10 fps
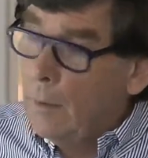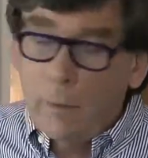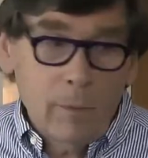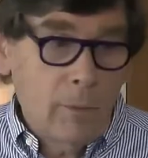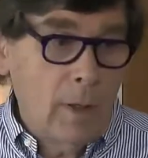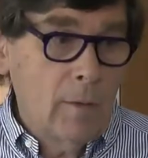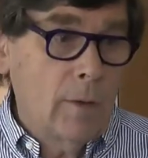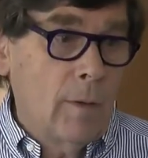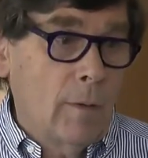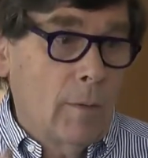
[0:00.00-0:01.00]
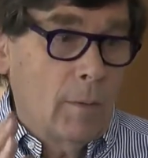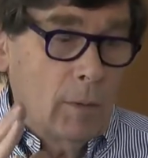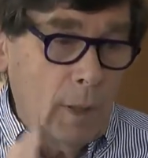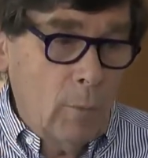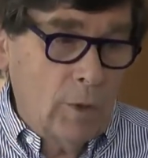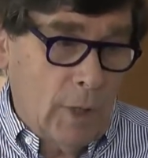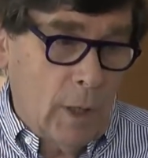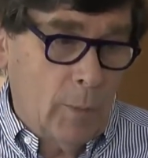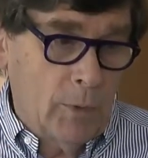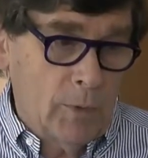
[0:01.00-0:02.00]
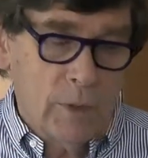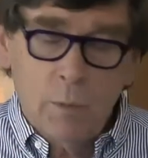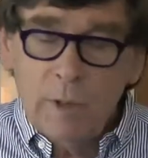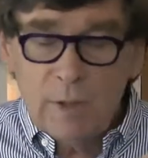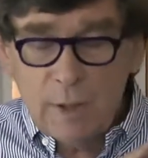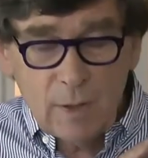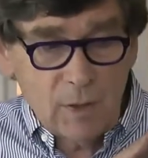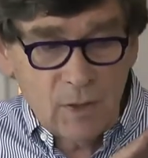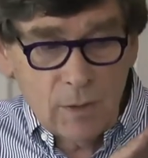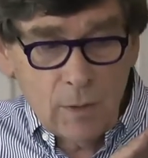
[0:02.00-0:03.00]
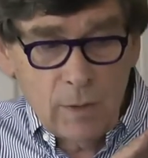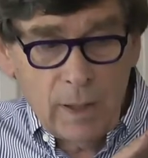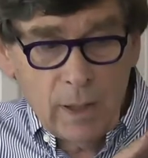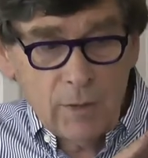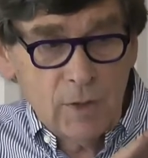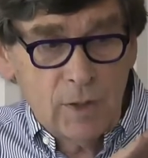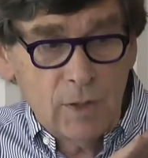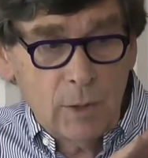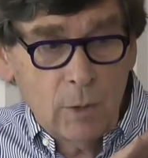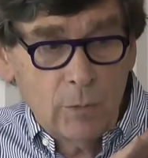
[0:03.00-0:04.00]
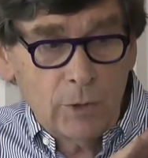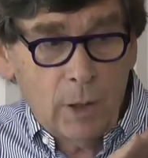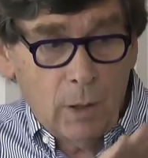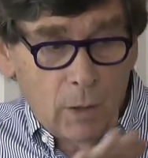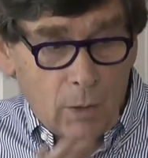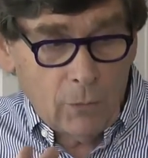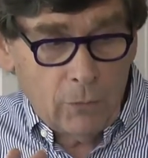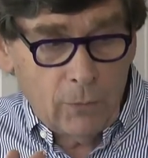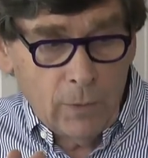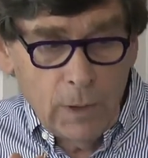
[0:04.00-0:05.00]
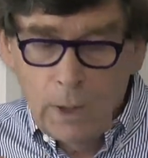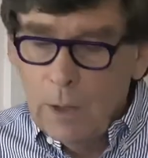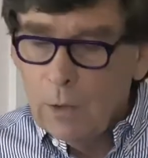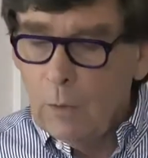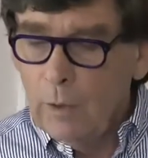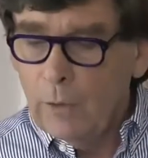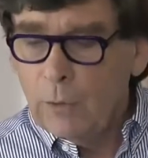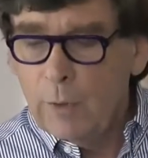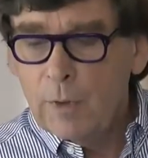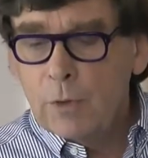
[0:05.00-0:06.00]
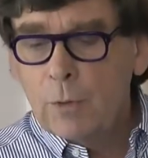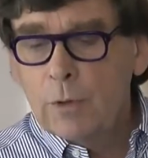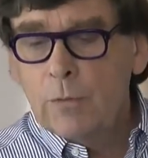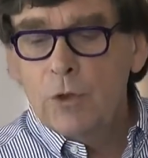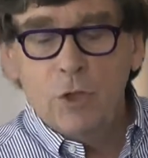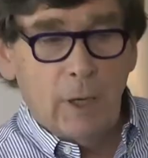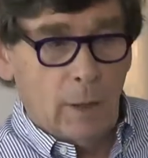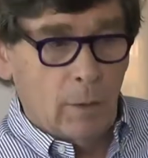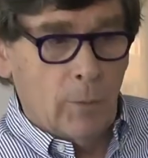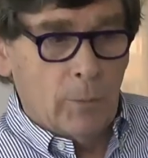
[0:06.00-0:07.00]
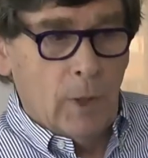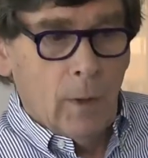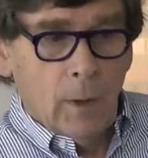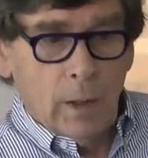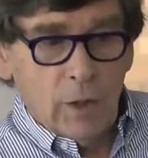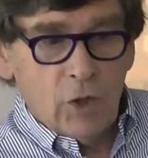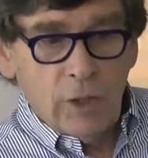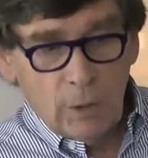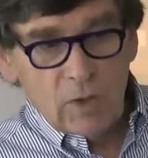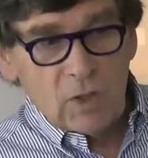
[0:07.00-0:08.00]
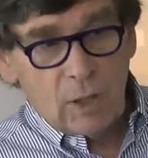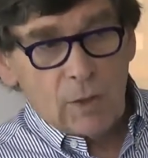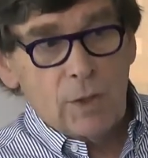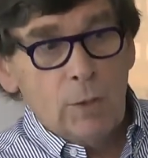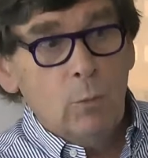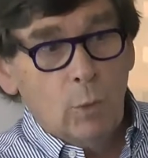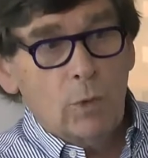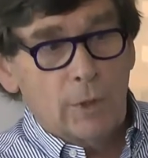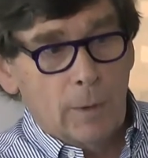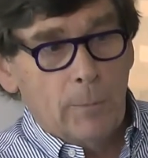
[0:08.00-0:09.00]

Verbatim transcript: then what happens is once that layer is dissolved off, you're left with a sort of shell. That shell sucks in water